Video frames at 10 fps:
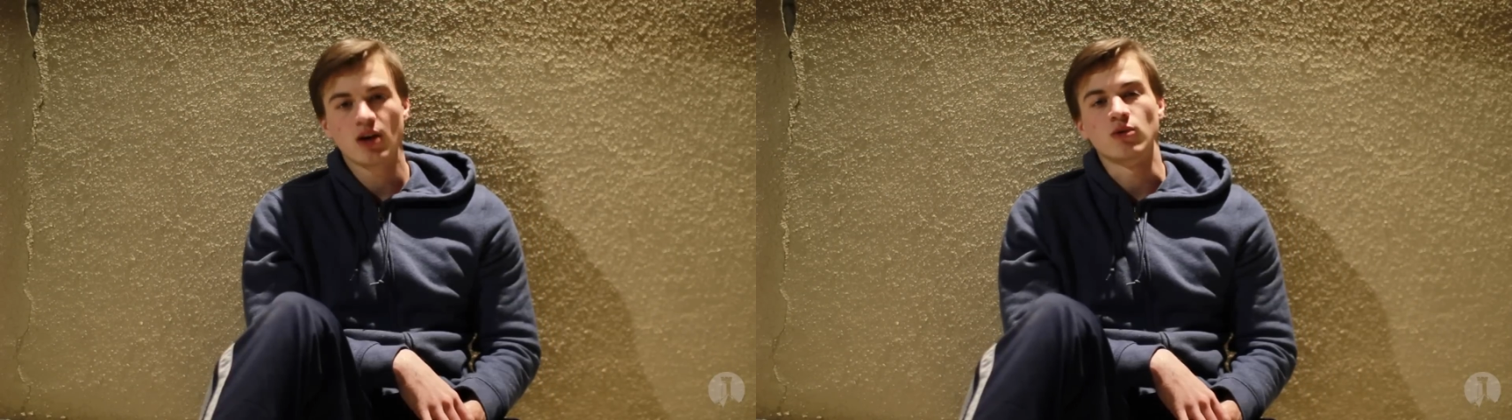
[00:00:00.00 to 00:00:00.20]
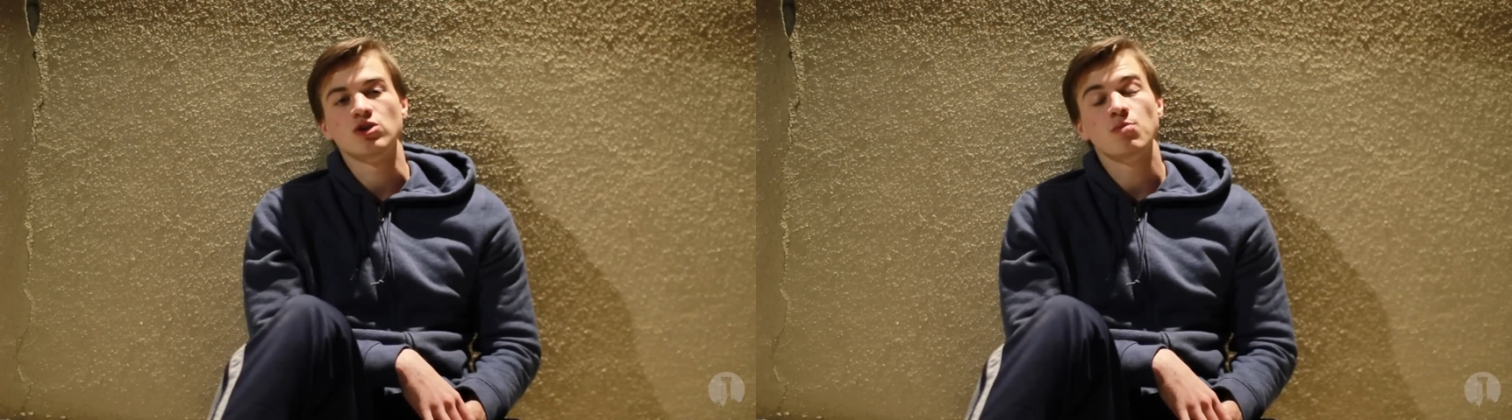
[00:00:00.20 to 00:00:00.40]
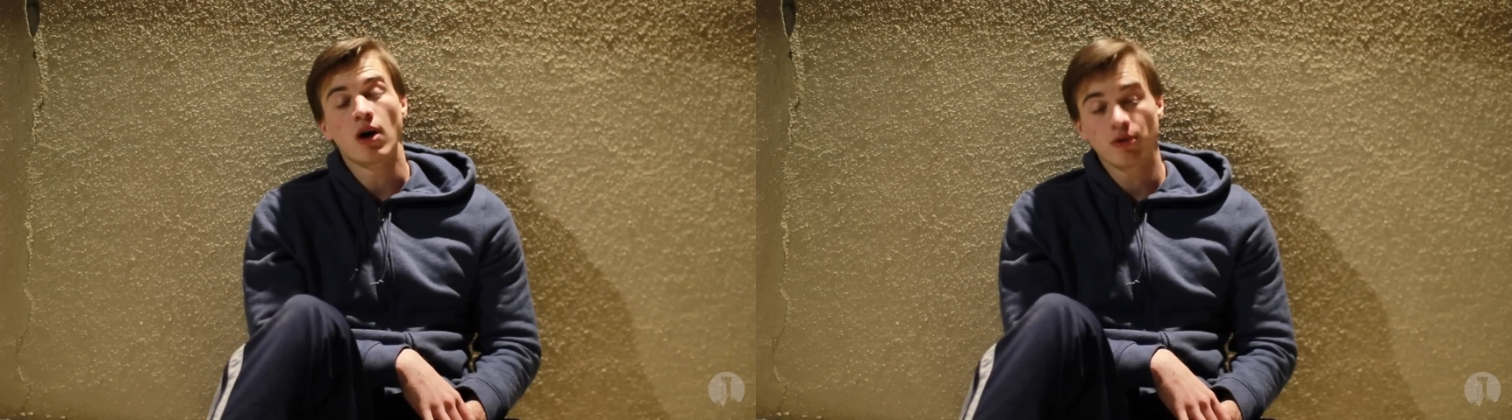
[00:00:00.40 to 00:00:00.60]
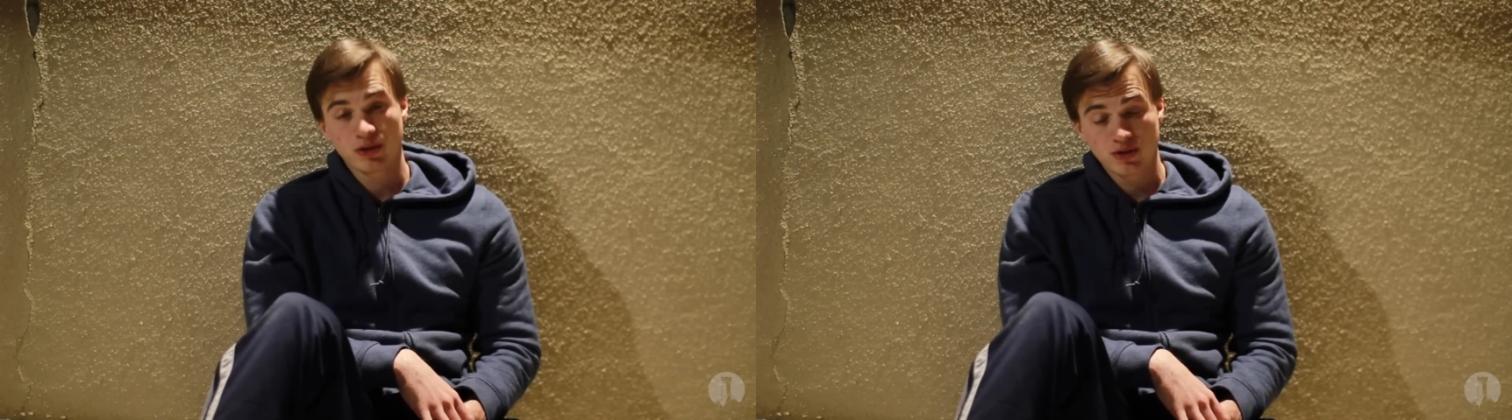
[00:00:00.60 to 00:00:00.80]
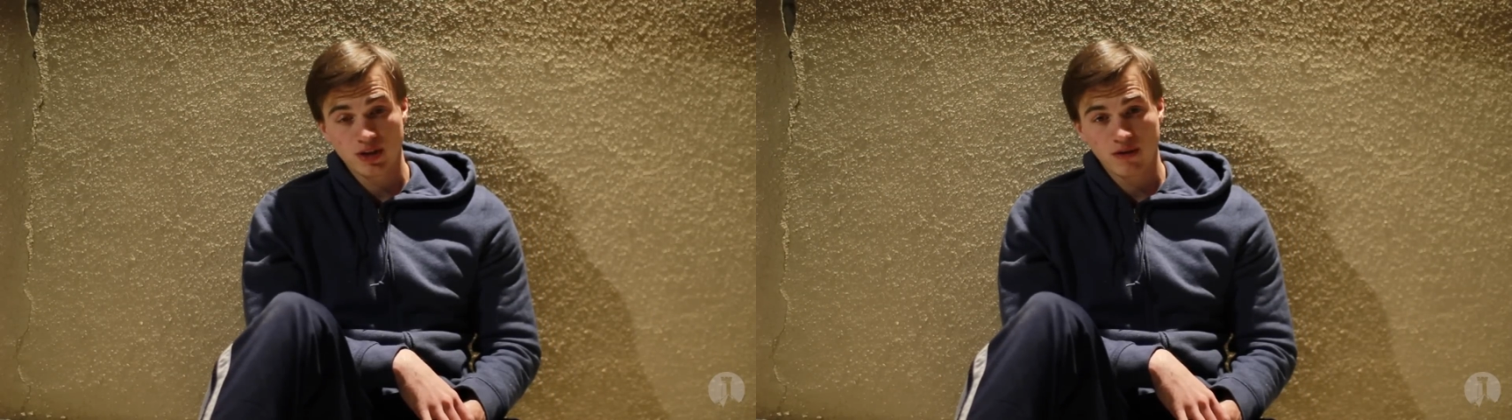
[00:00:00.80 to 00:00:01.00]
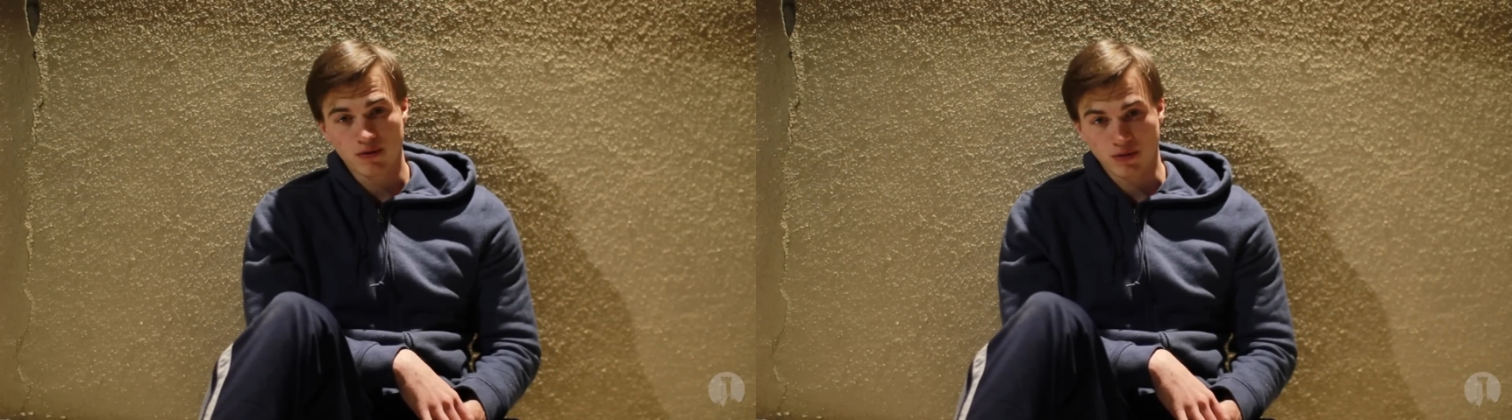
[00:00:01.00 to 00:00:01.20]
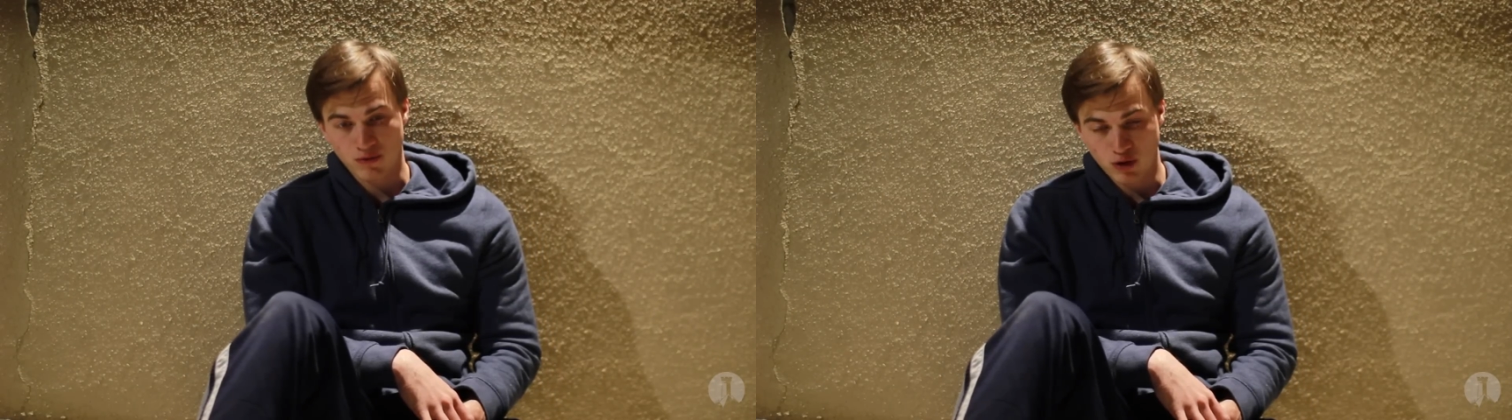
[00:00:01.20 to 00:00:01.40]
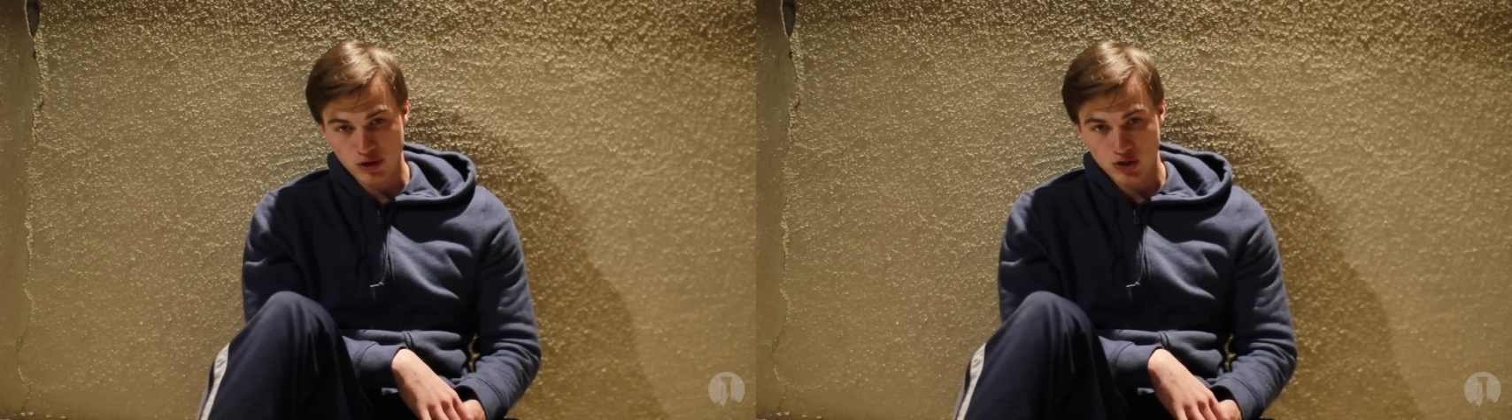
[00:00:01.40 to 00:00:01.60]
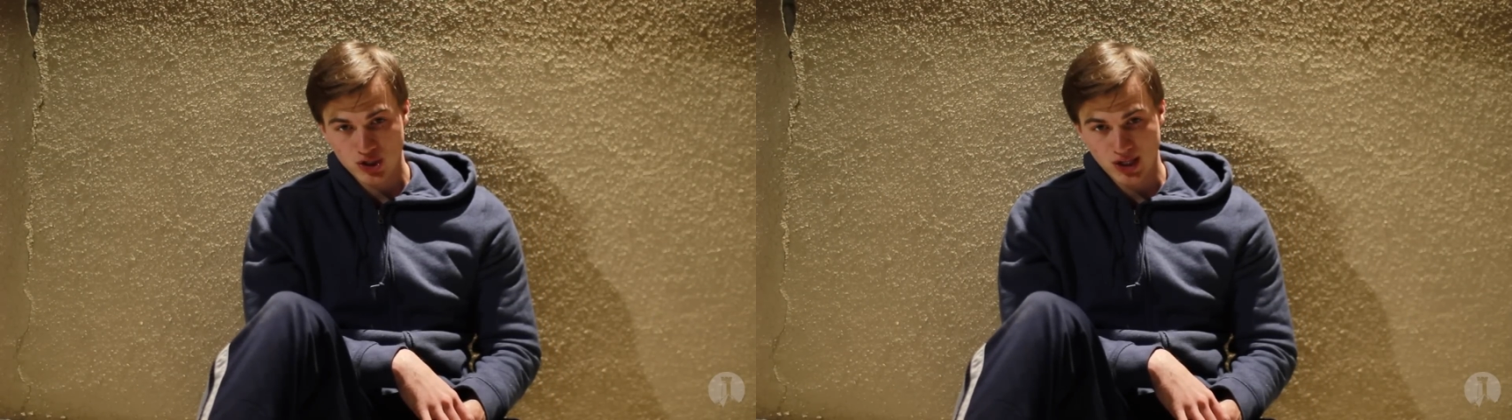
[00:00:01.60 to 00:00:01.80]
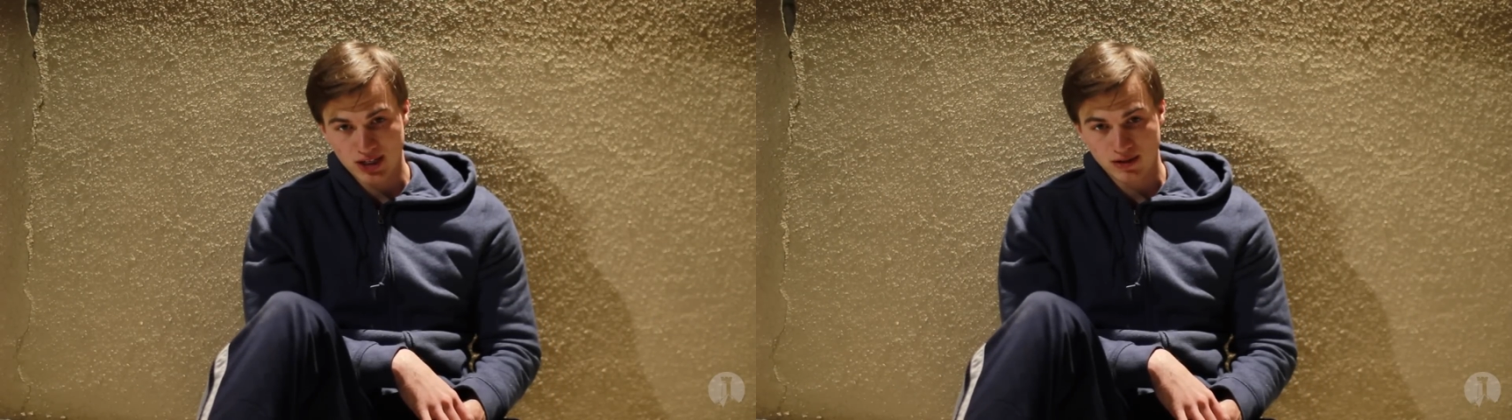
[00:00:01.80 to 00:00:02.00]
It was Paul with you today from the Fortress
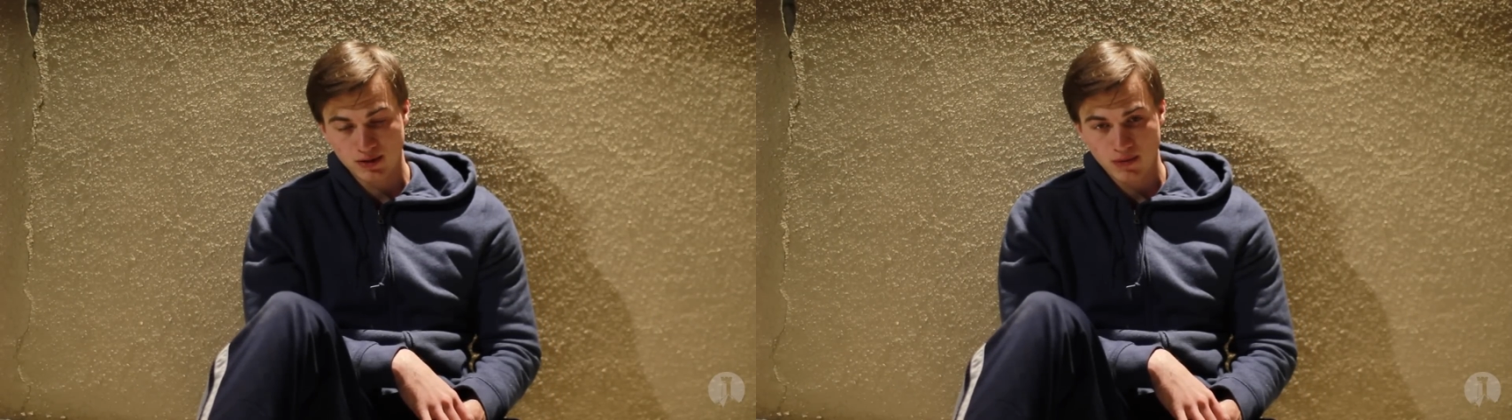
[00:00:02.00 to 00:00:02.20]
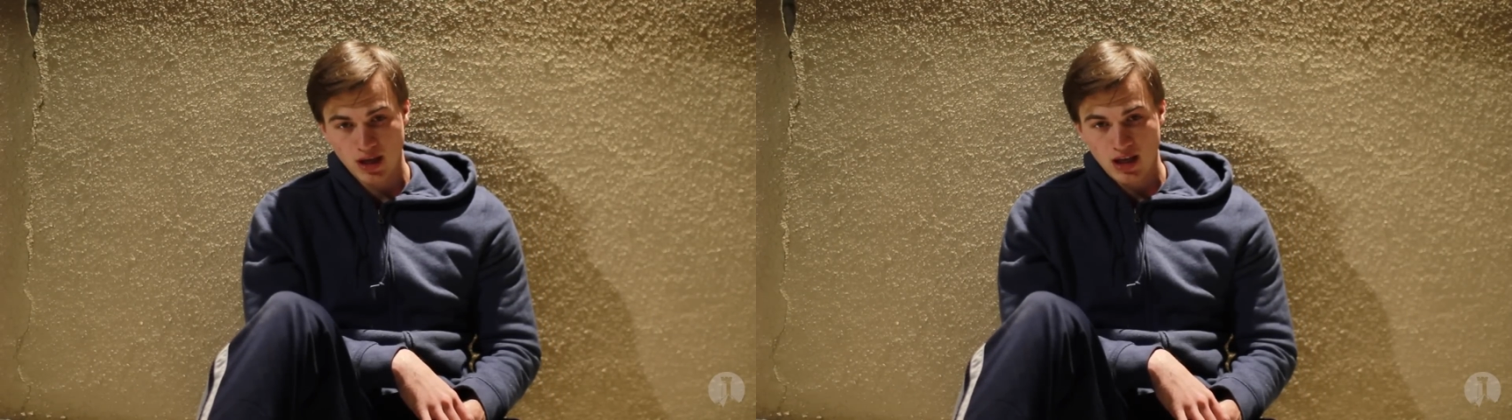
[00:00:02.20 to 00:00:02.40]
Channel.